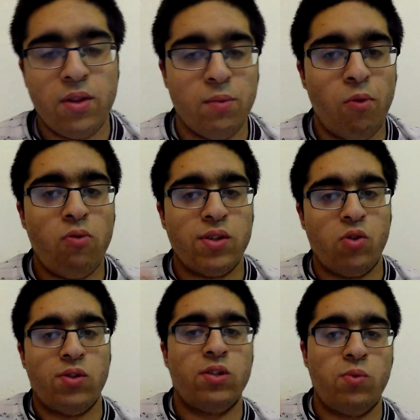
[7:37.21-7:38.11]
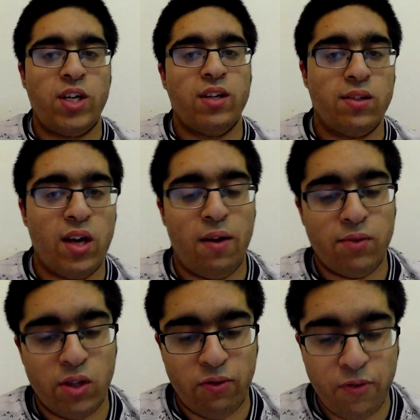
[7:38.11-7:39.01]
The more resources we conserve.
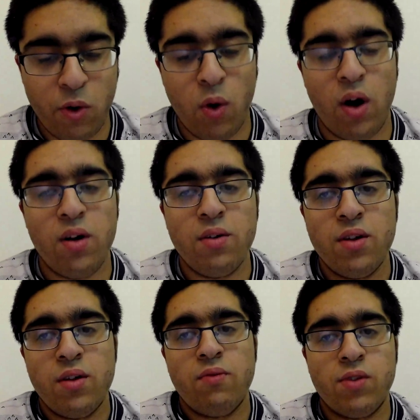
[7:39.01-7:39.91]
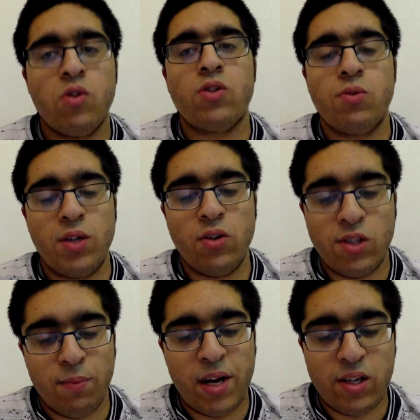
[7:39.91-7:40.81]
So the fewer resources we use,
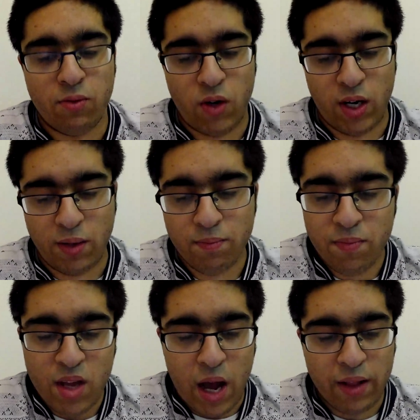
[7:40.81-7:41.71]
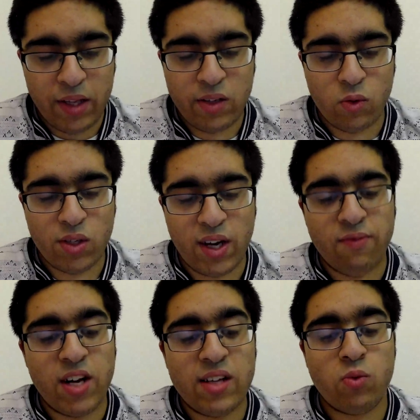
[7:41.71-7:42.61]
the better, really. And these also
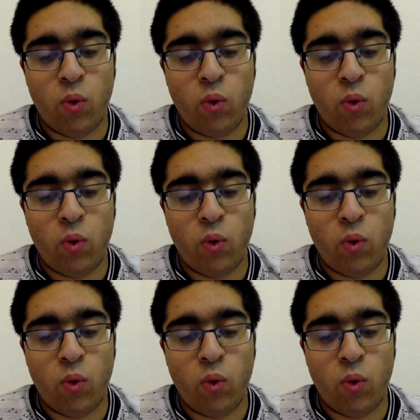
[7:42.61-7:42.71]
give less.